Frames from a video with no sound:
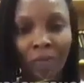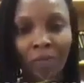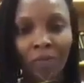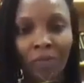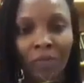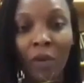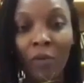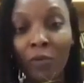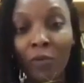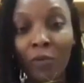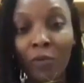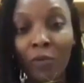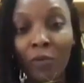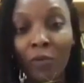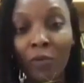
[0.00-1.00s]
From the
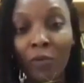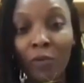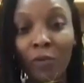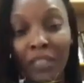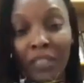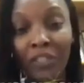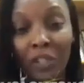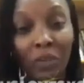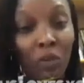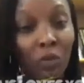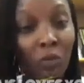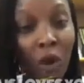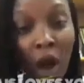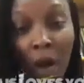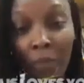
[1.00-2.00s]
President, General
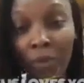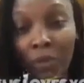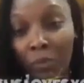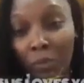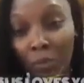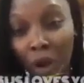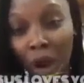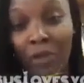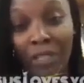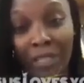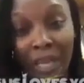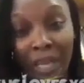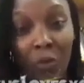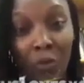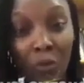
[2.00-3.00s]
Muhammadu Buhari,
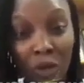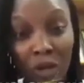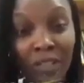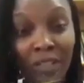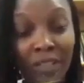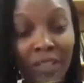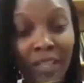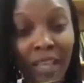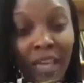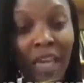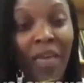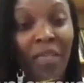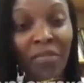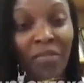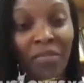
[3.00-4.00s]
downwards,
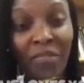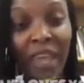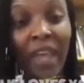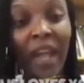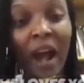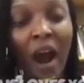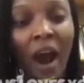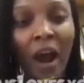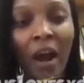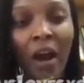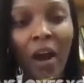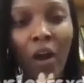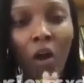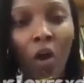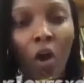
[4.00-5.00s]
they are
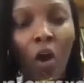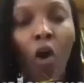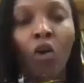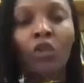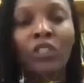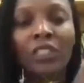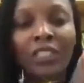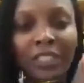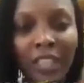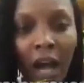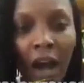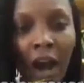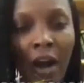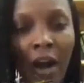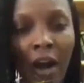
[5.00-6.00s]
all
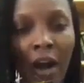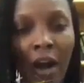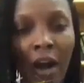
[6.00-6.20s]
SARS.